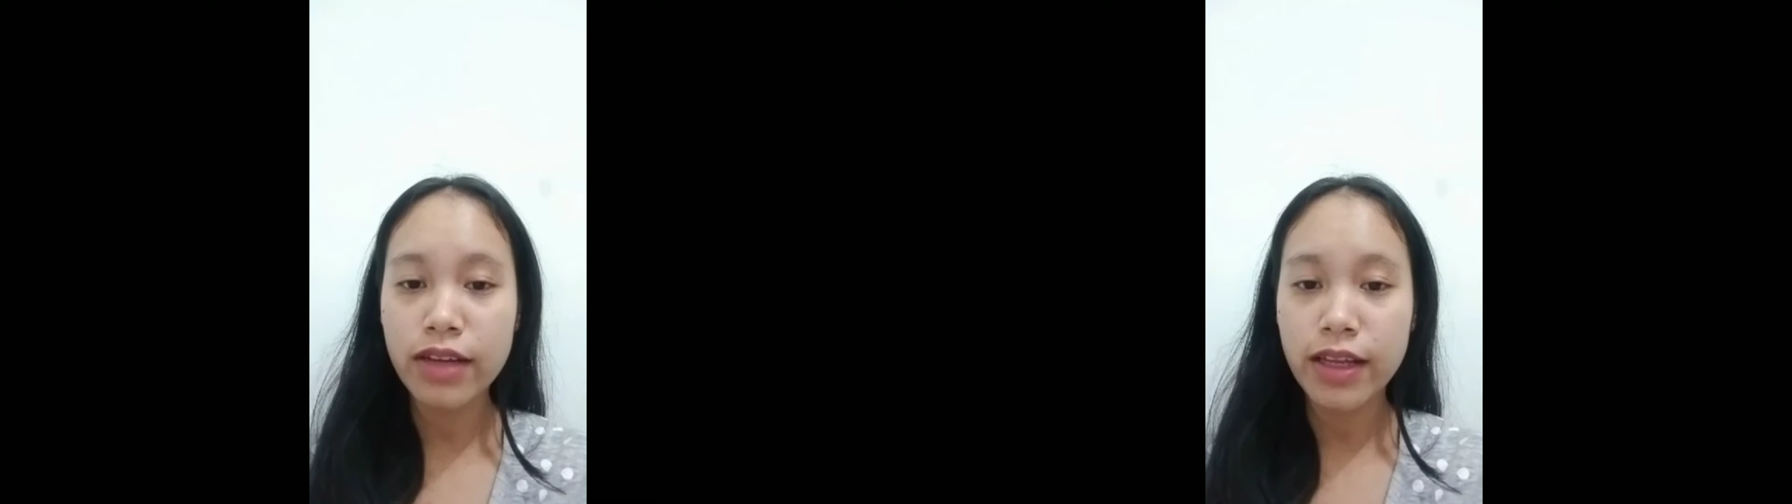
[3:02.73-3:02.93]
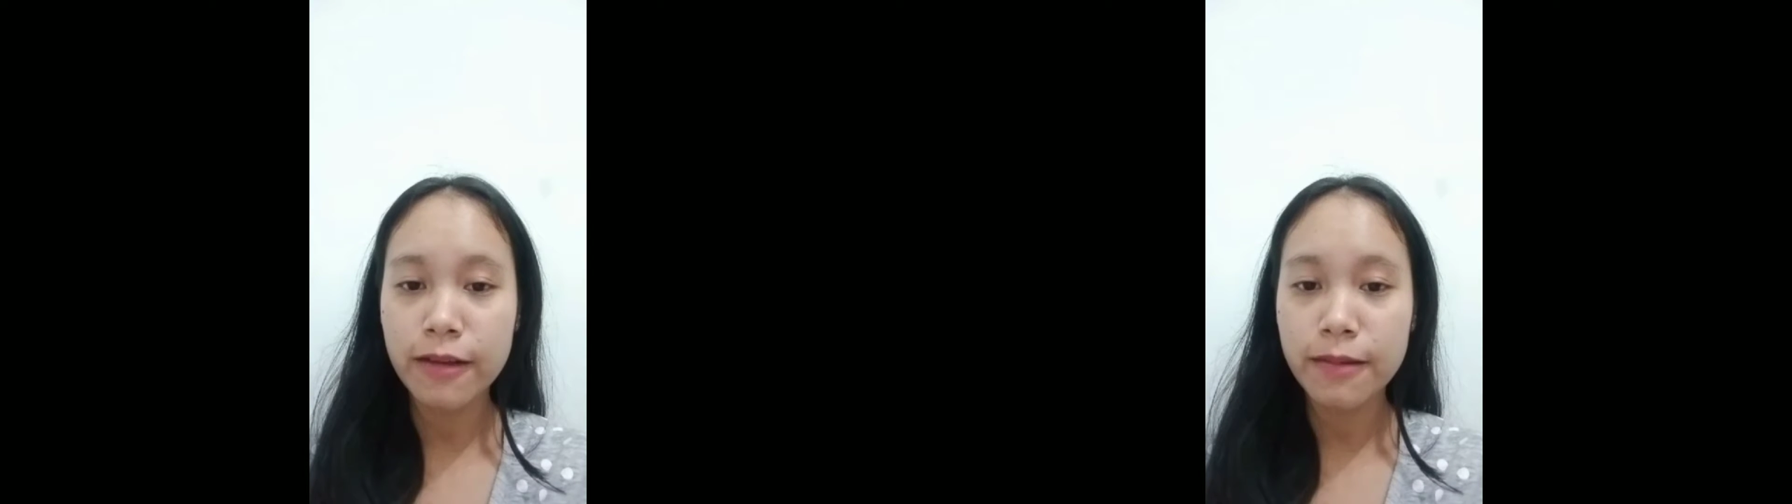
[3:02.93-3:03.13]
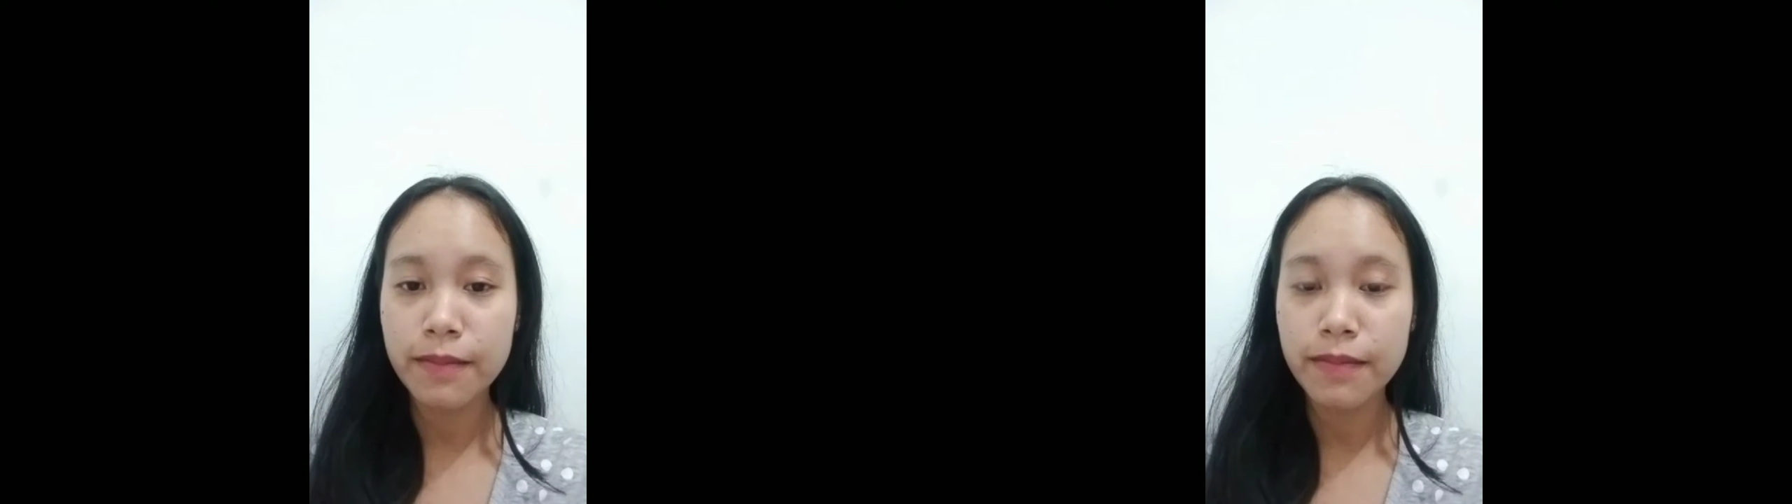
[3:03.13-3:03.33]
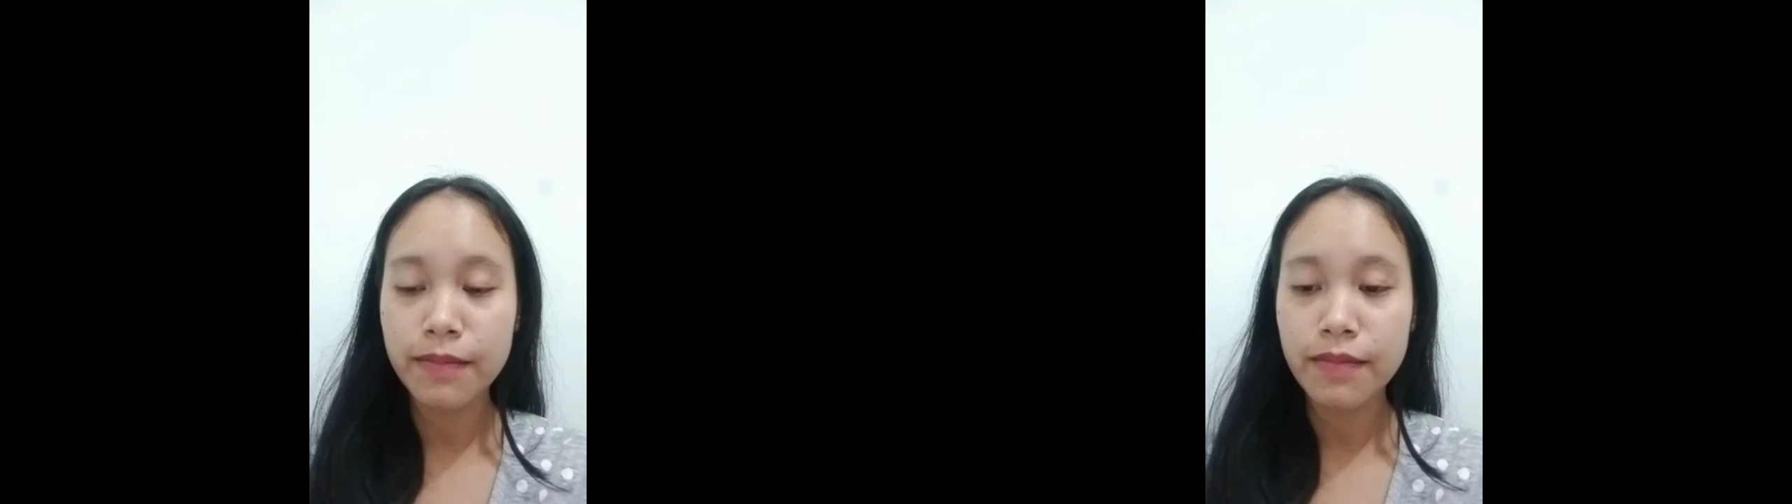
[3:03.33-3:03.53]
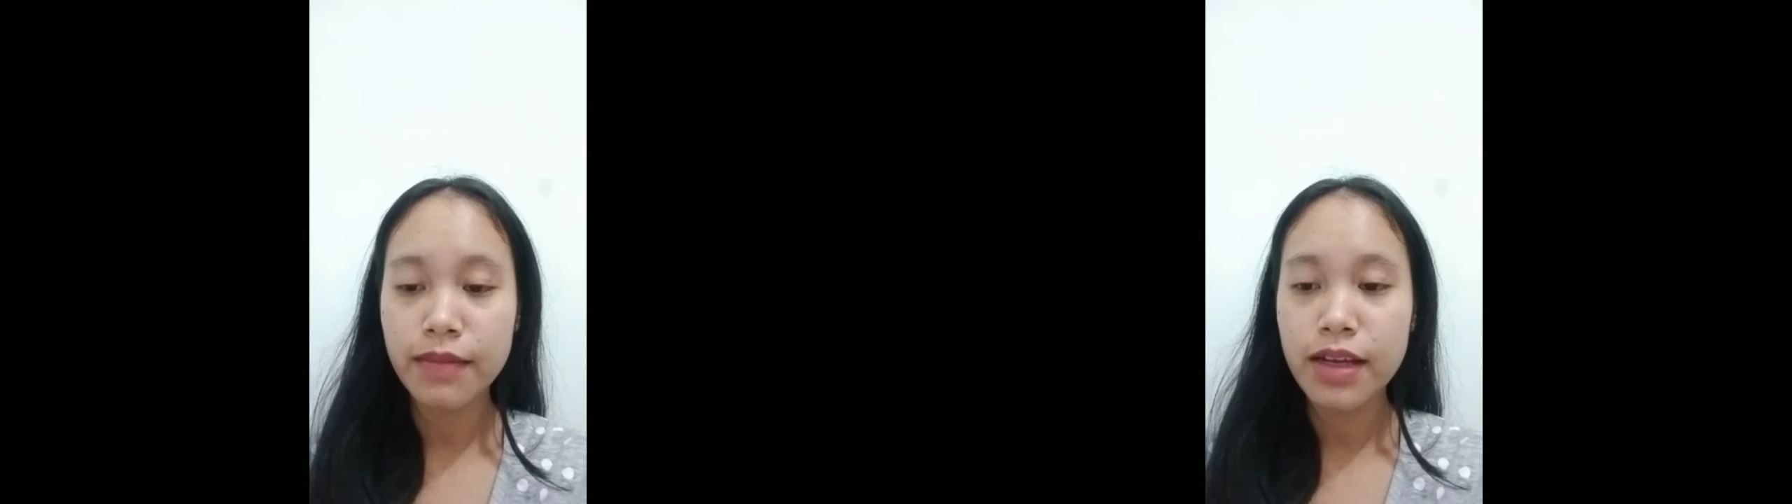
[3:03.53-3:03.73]
it.
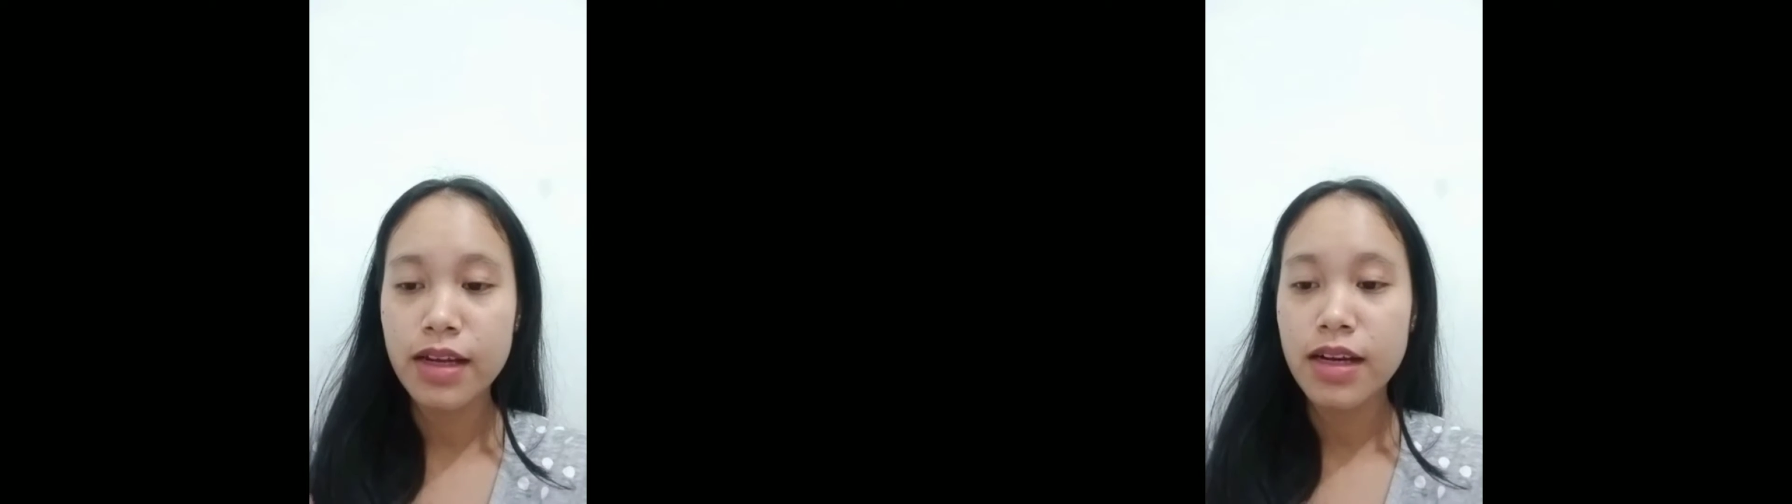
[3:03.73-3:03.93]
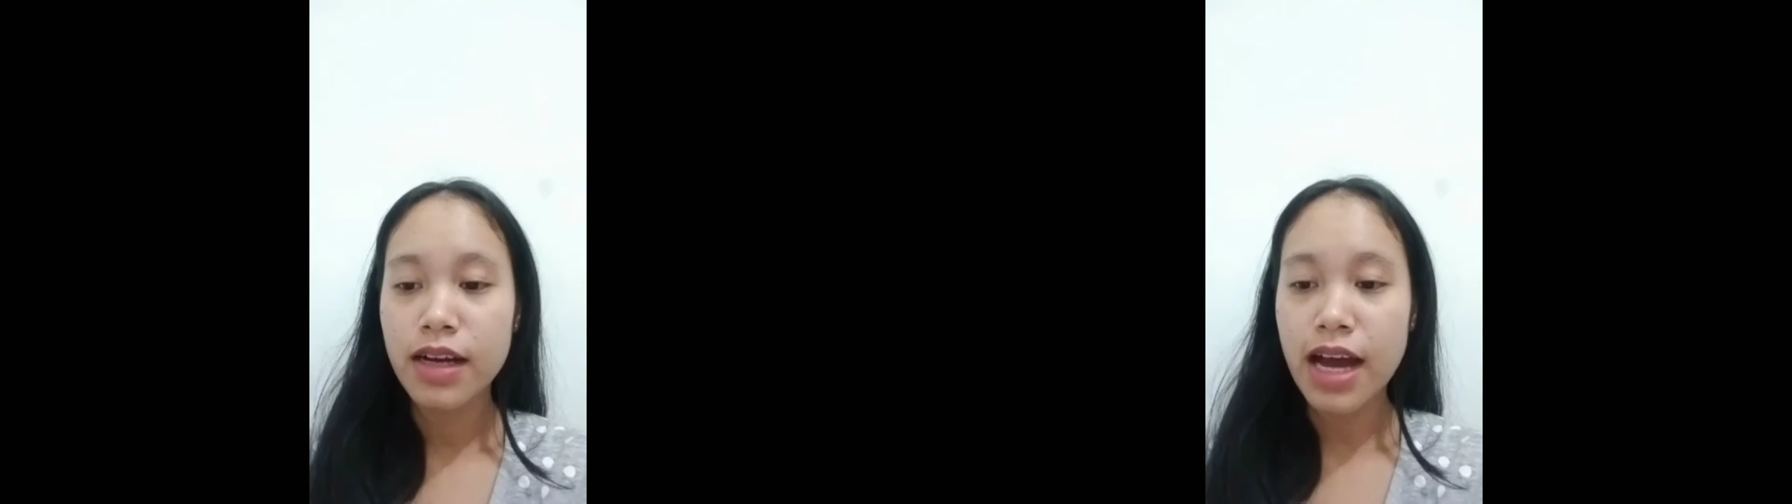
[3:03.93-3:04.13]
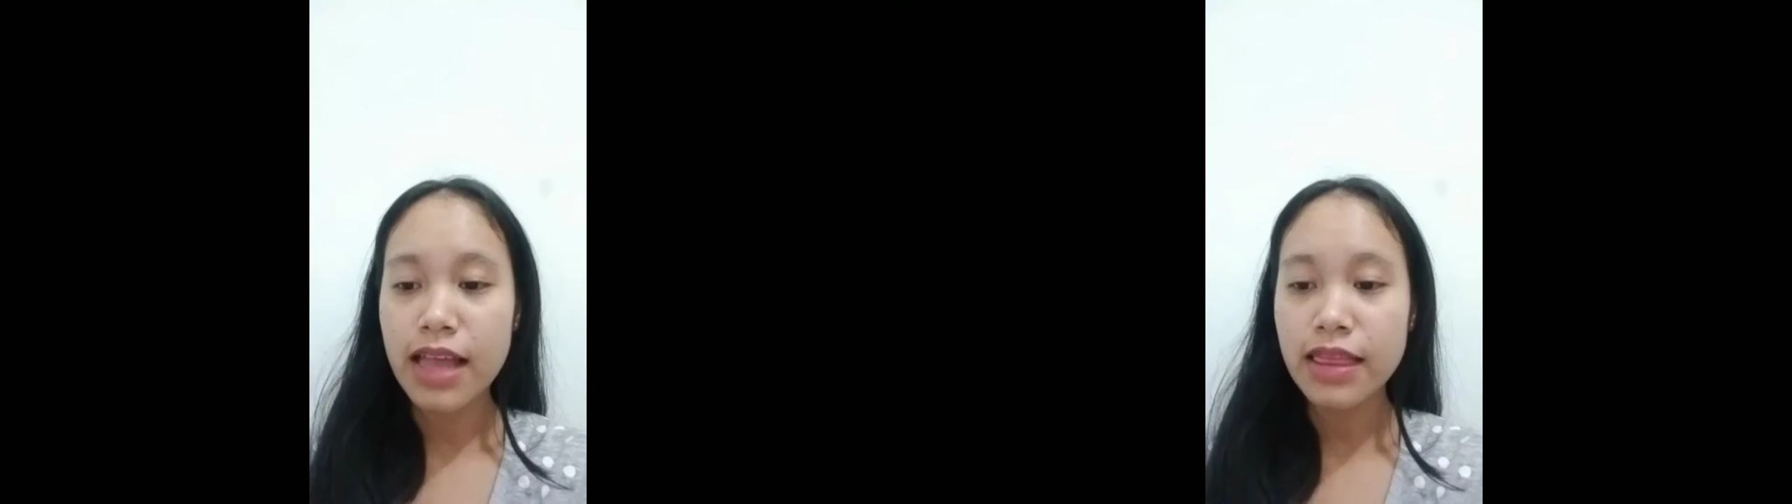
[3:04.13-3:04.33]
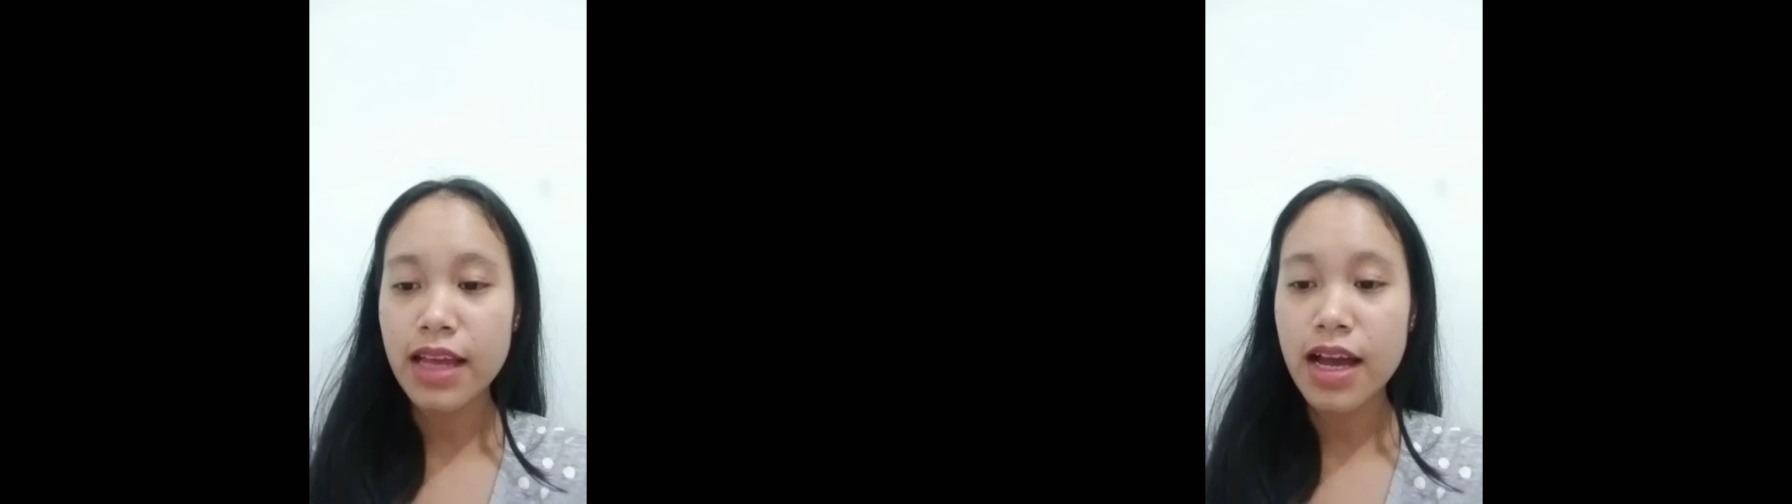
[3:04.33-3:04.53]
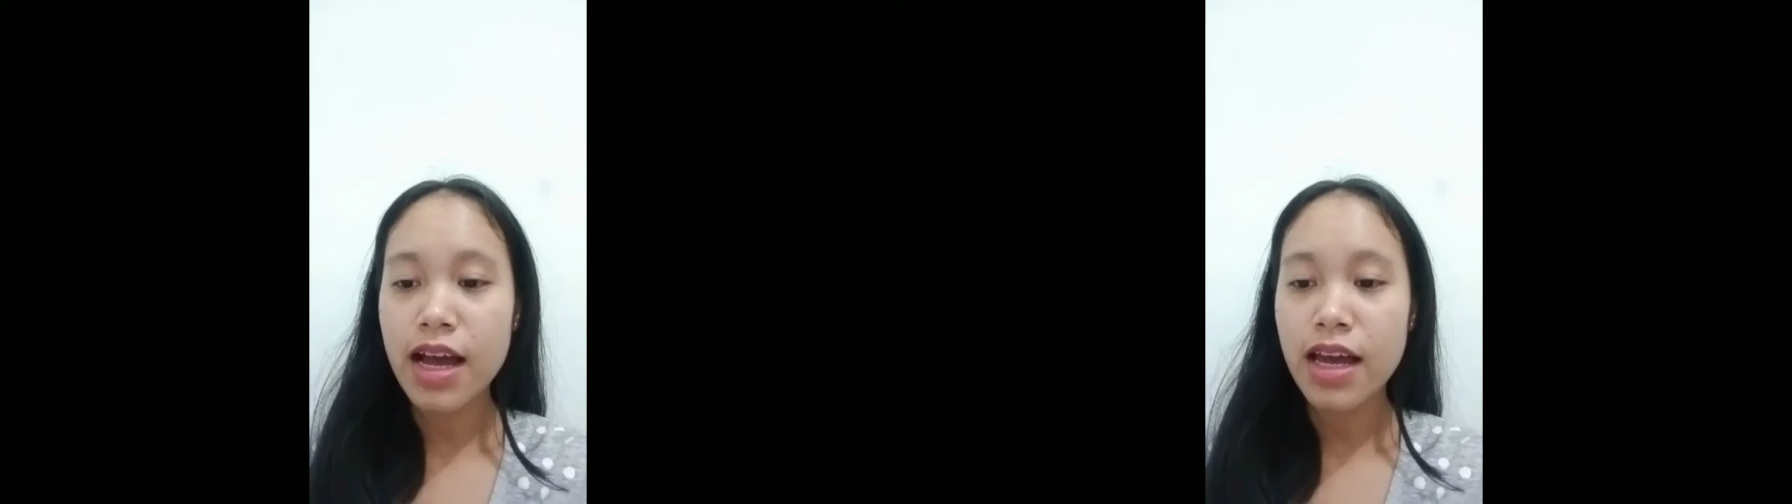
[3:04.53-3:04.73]

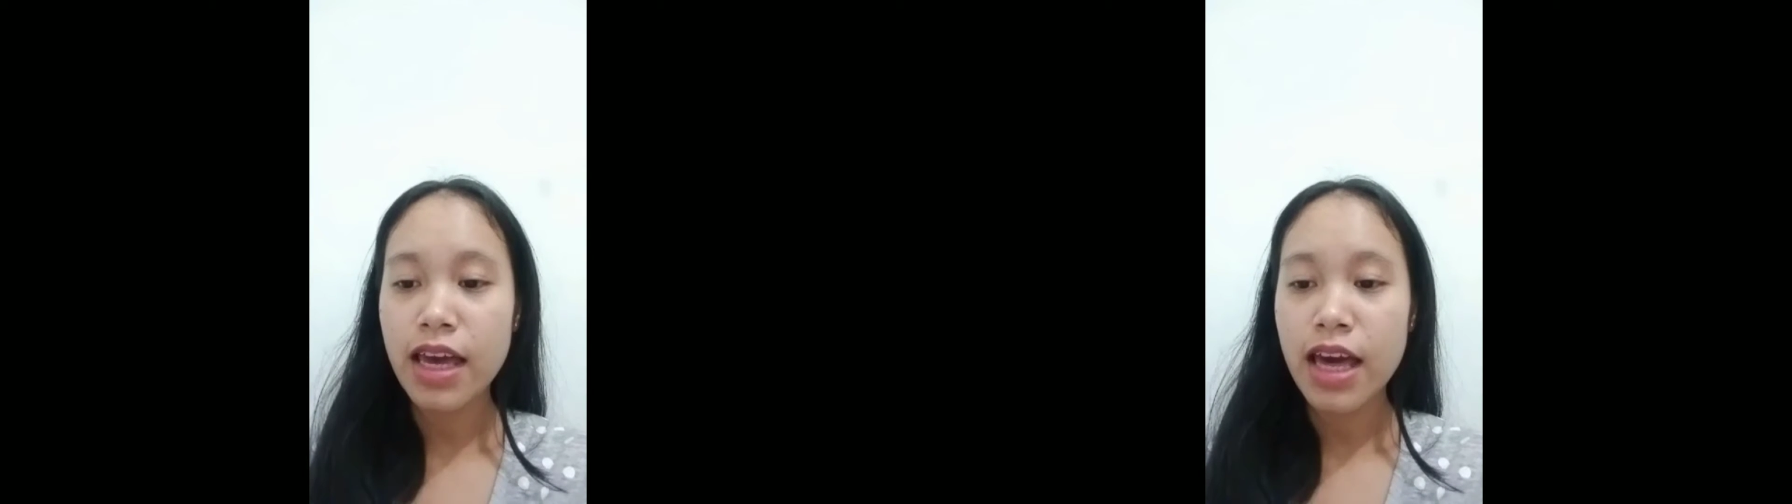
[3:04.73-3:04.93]
Kata